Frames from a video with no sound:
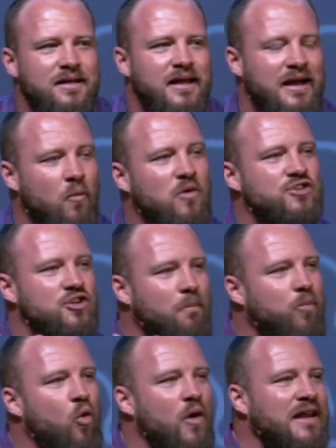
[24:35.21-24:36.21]
And I want you to
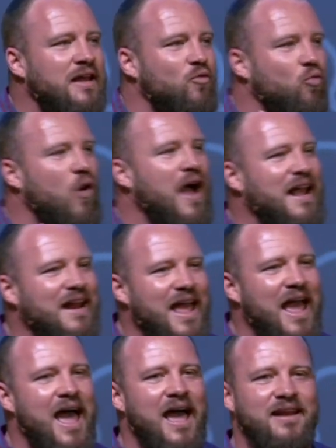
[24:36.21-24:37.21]
point it right
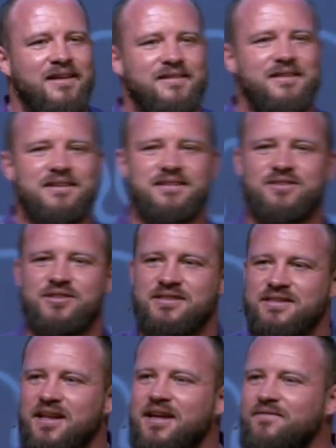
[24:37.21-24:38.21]
at this
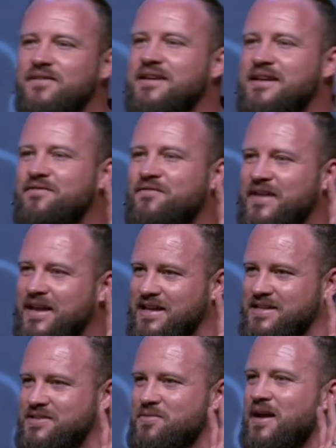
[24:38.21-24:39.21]
just lovely
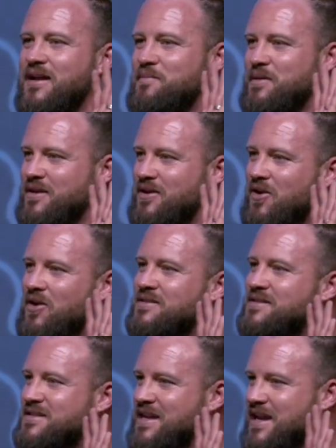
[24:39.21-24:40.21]
face right up here on the
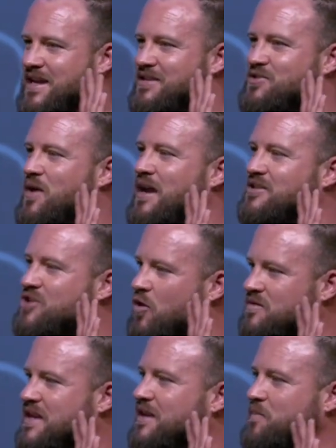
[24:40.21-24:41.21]
stage, right? Don't
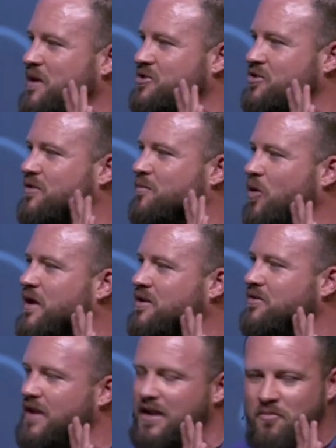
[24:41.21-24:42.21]
take a picture. It'll break your
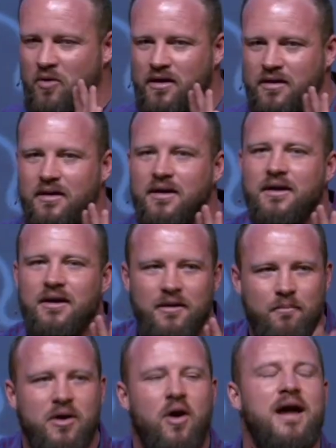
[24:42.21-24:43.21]
camera.
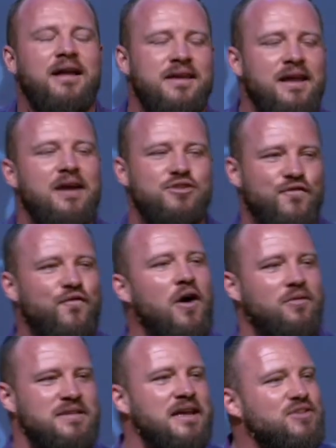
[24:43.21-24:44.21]
But go ahead and get out your
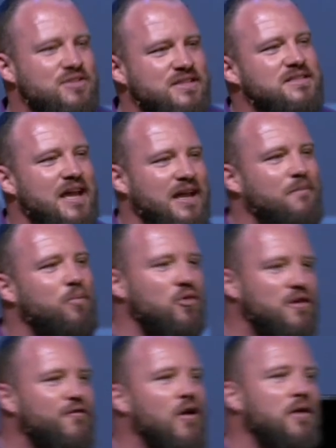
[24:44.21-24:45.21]
phone. Take just a second. Pull
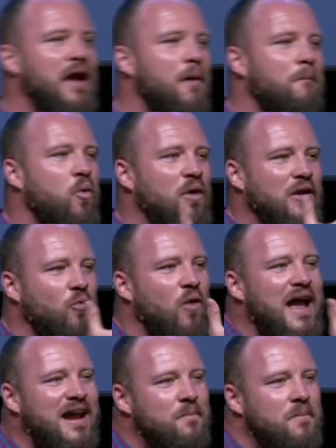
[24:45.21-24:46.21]
your phone out and point it
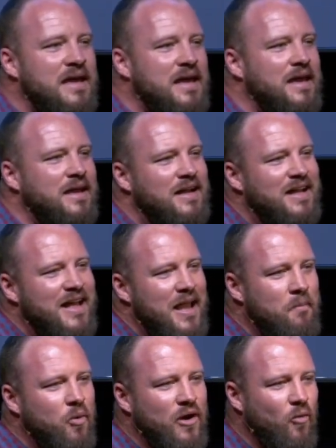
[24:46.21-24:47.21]
right at me and
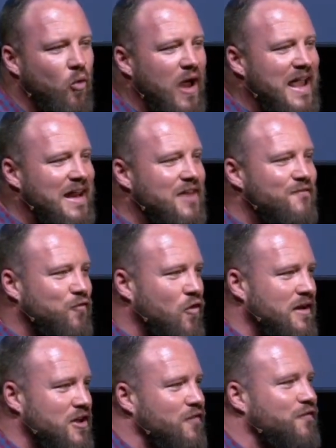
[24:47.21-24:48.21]
put it right in
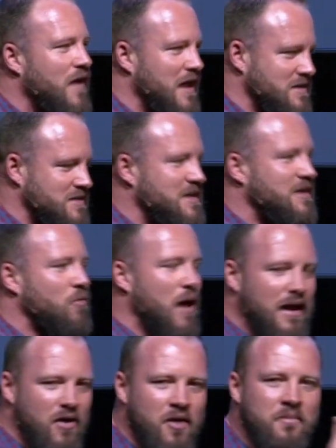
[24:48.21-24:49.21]
front of your face. Get it right
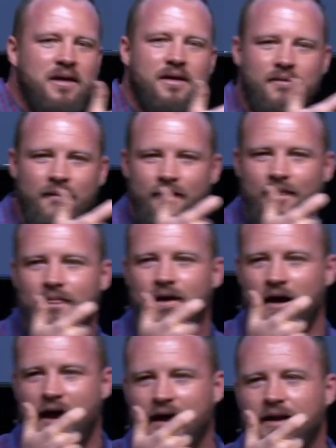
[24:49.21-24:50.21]
on me, all
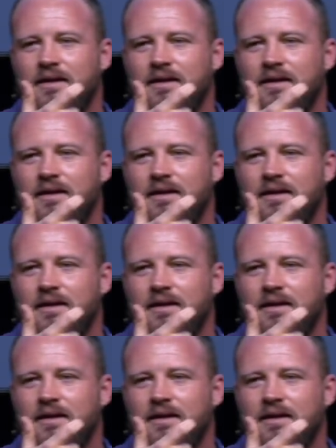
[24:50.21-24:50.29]
right?